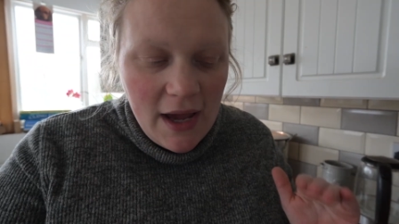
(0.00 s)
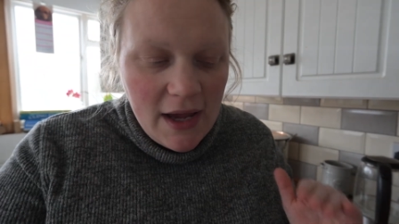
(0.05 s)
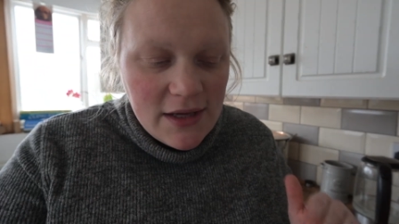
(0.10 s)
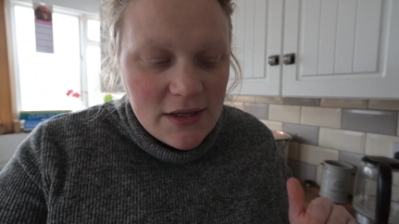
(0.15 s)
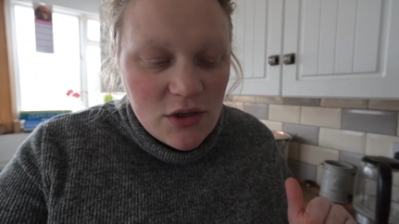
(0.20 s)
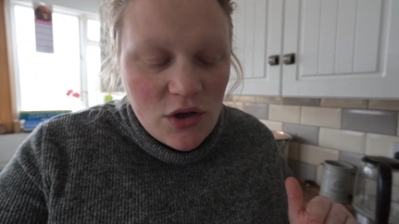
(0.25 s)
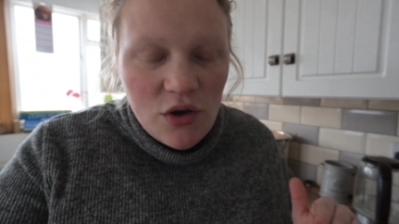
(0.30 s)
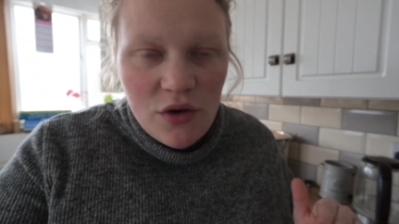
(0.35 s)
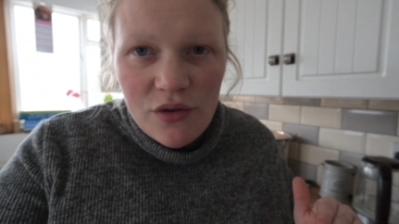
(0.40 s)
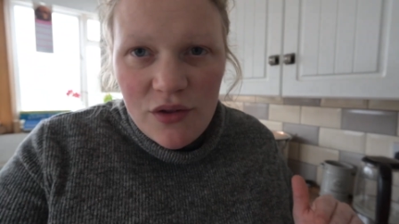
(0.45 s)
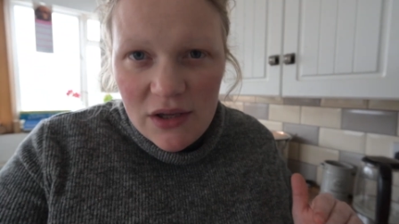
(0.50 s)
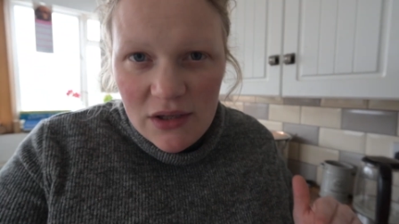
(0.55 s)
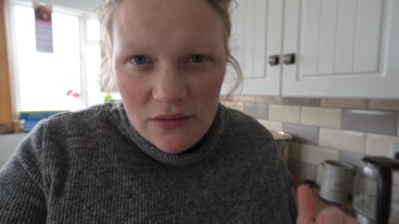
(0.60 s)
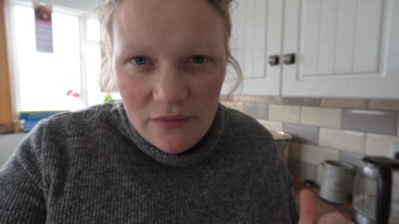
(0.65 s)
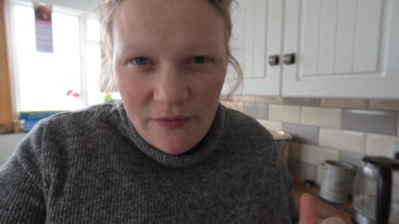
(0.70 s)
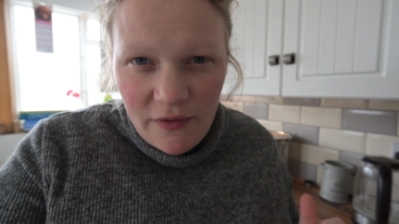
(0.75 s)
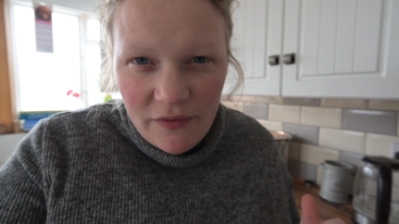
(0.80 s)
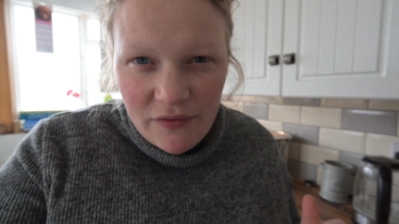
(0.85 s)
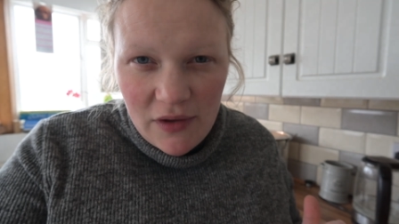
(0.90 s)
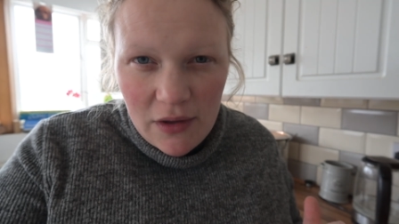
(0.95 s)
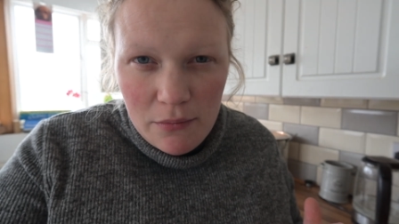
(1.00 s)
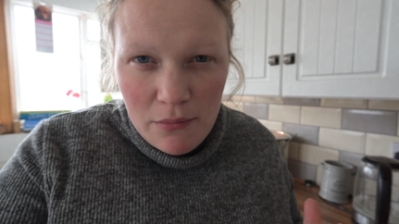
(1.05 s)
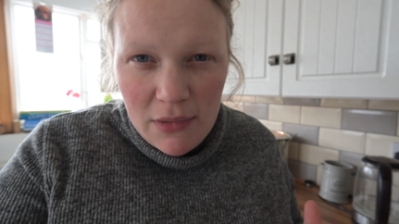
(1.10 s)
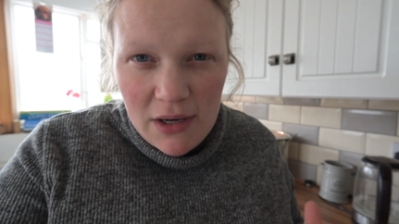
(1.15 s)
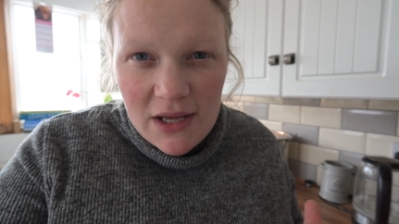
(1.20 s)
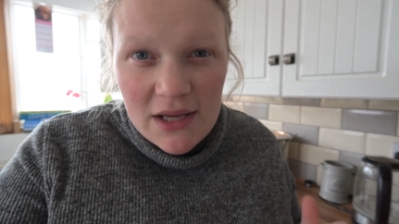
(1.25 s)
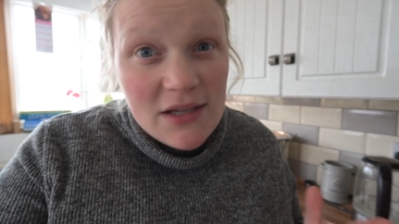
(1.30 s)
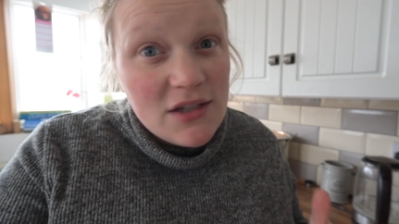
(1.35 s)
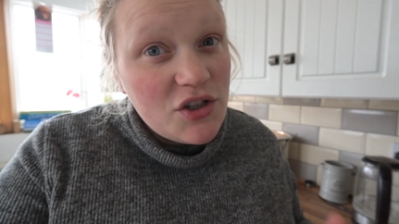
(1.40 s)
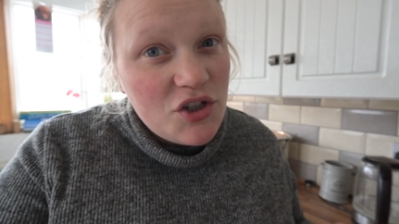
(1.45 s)
is cook these for 15
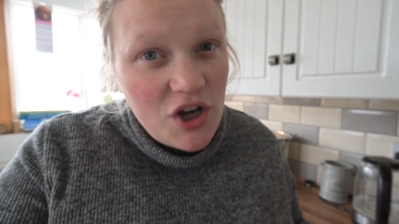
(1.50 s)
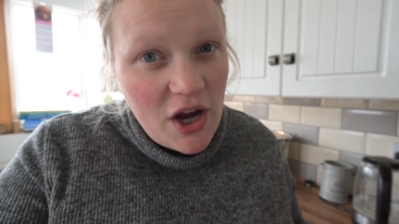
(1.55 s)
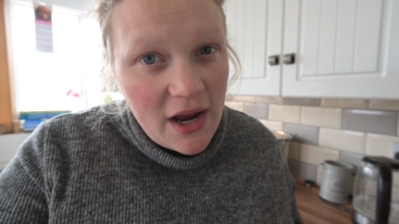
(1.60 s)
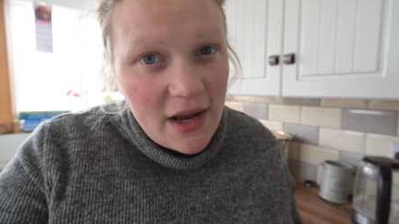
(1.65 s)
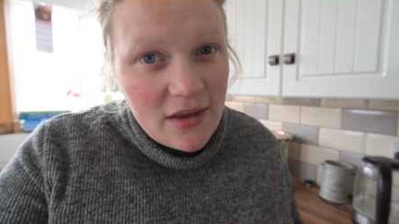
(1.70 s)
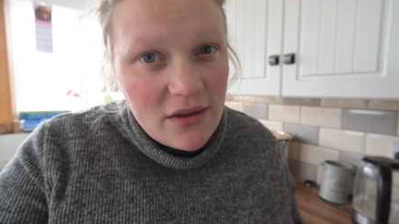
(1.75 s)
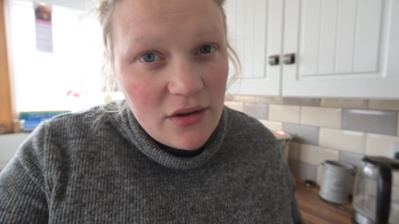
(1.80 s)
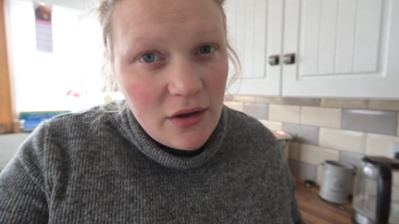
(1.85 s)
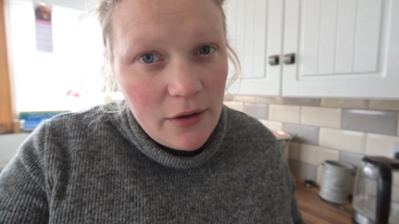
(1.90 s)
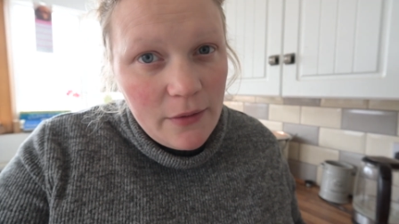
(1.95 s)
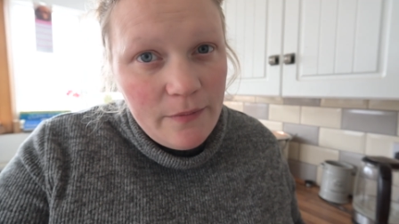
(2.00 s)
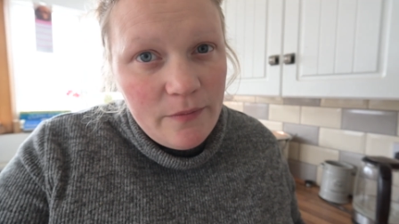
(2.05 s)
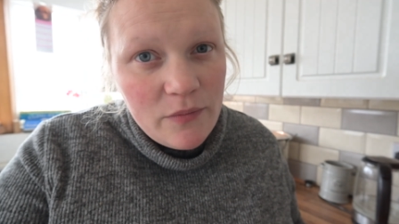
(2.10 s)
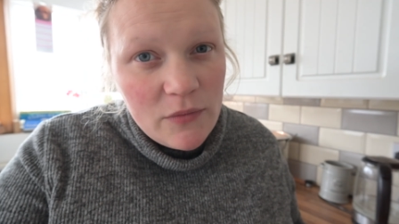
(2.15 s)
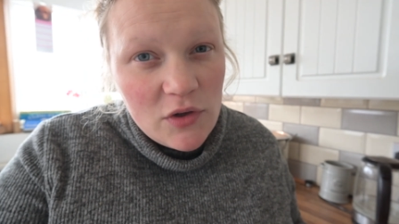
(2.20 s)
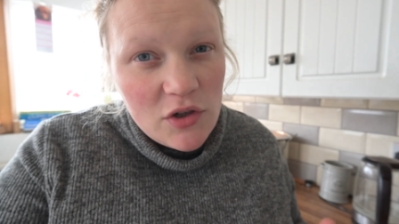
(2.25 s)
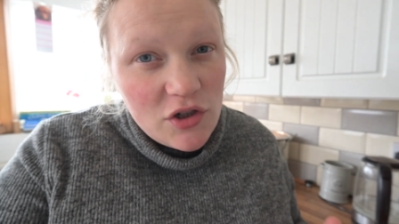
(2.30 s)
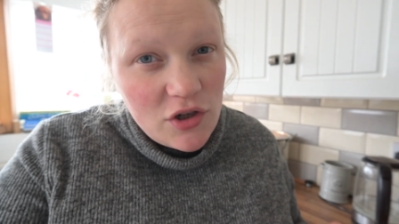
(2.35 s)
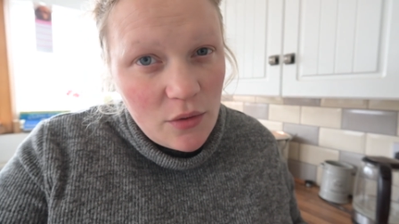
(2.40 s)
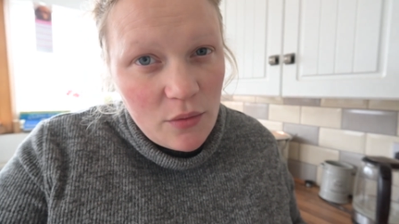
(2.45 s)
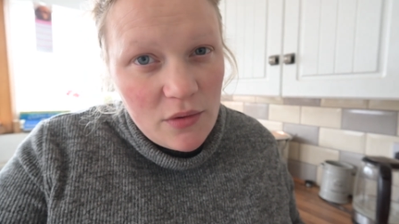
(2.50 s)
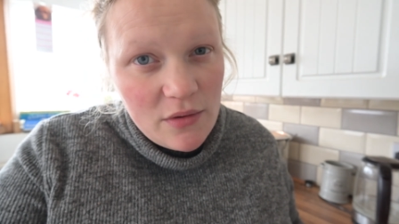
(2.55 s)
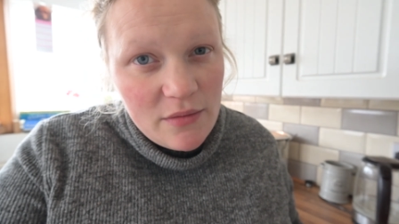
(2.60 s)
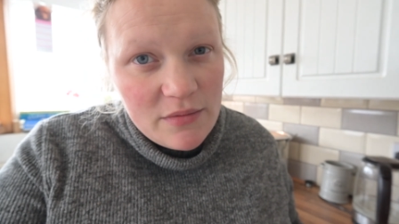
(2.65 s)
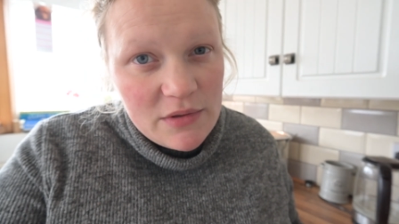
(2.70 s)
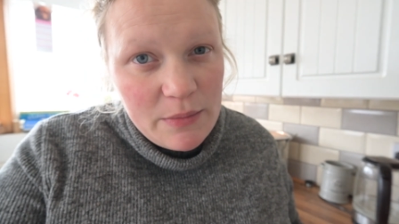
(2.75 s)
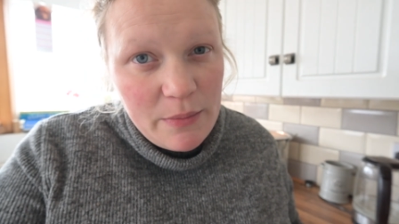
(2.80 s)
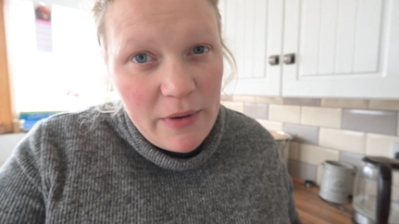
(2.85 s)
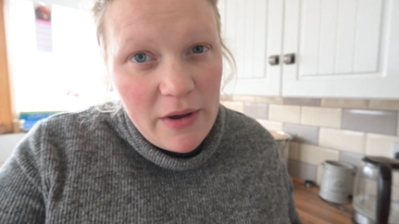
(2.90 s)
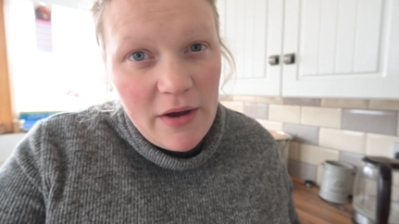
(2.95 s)
minutes, check them, you don't want
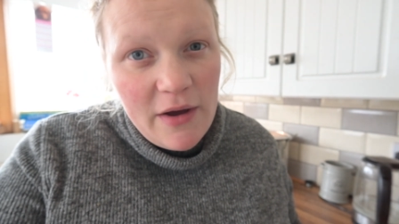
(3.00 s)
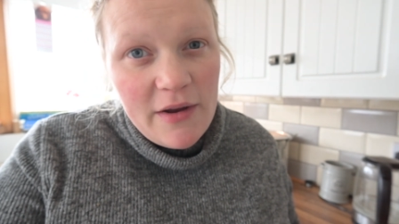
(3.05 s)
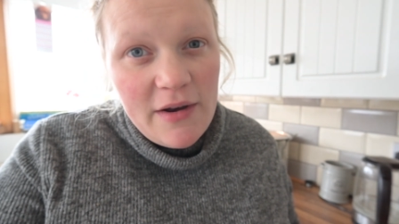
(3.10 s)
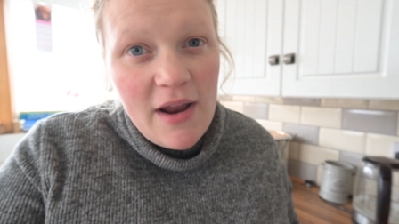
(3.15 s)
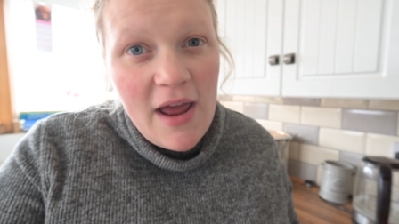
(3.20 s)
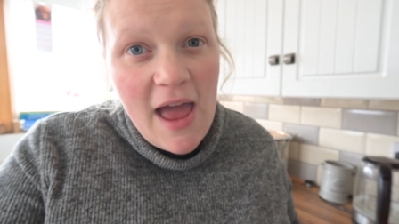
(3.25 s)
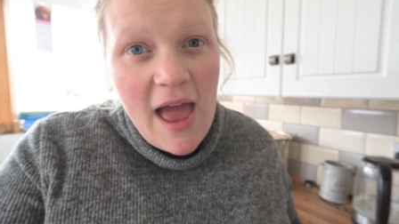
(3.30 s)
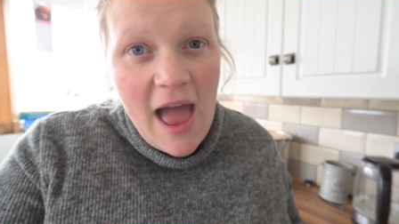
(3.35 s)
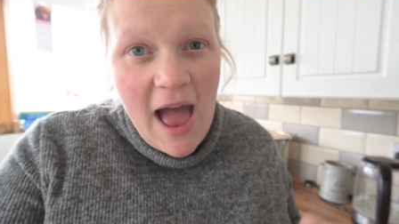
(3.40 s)
them to burn.